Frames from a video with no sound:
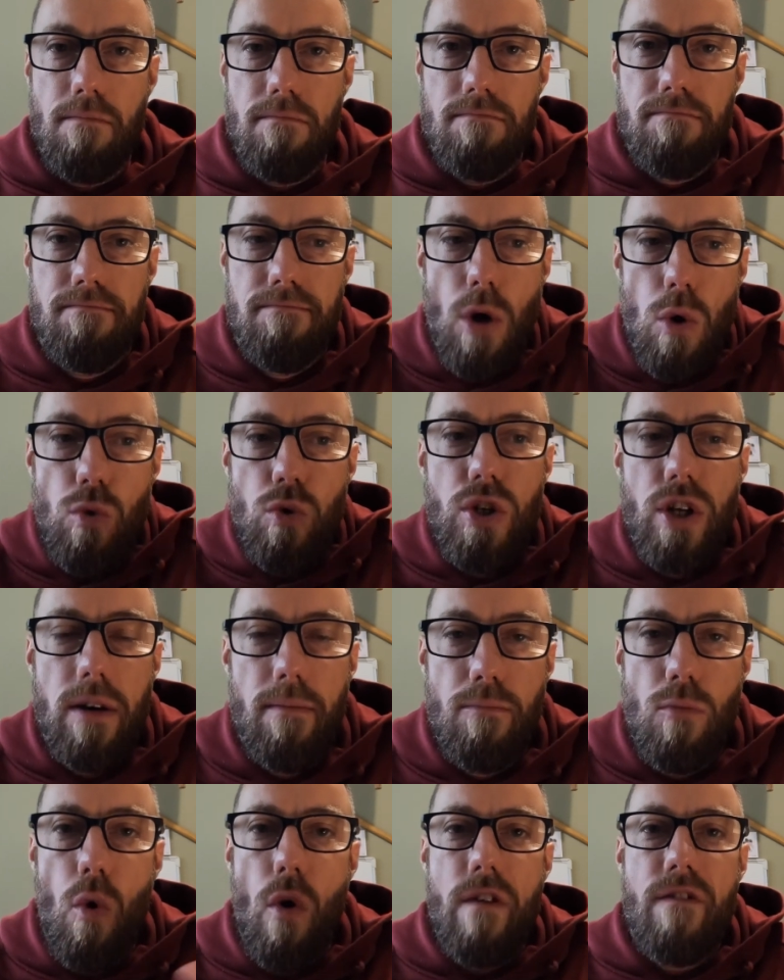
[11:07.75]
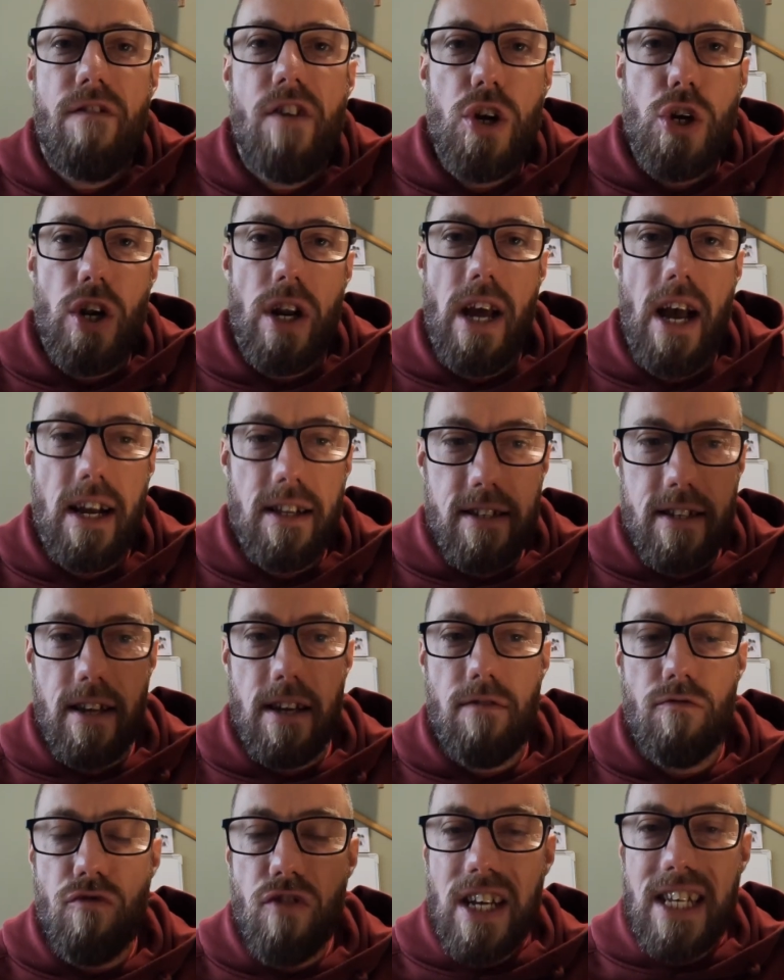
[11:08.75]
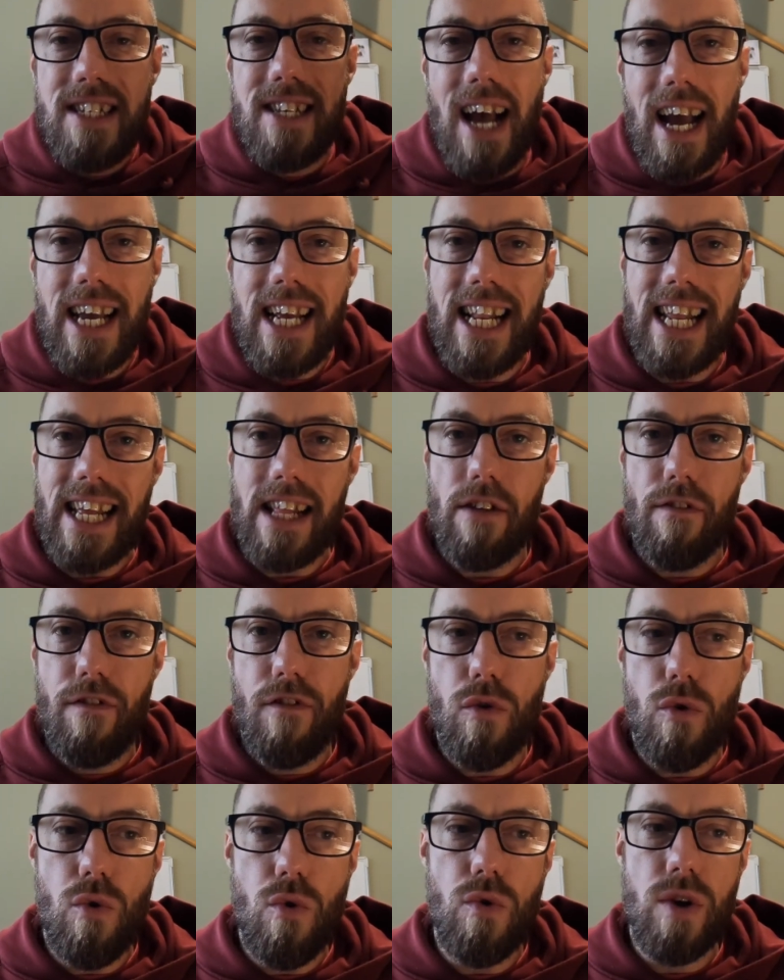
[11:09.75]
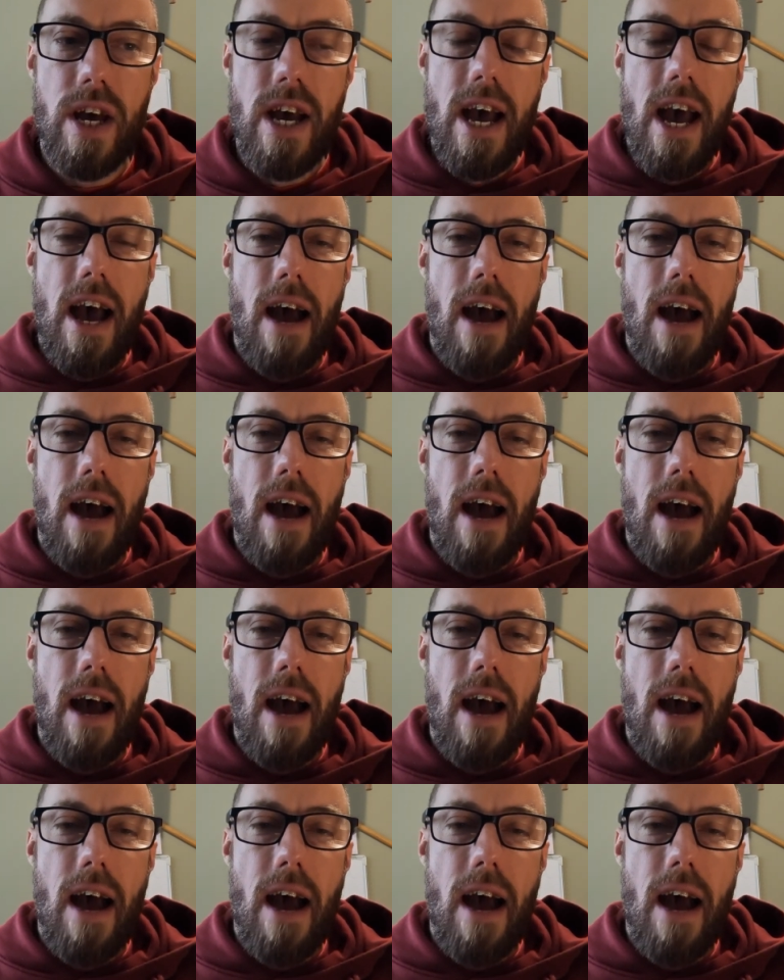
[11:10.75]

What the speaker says: motor more efficient at recycling the food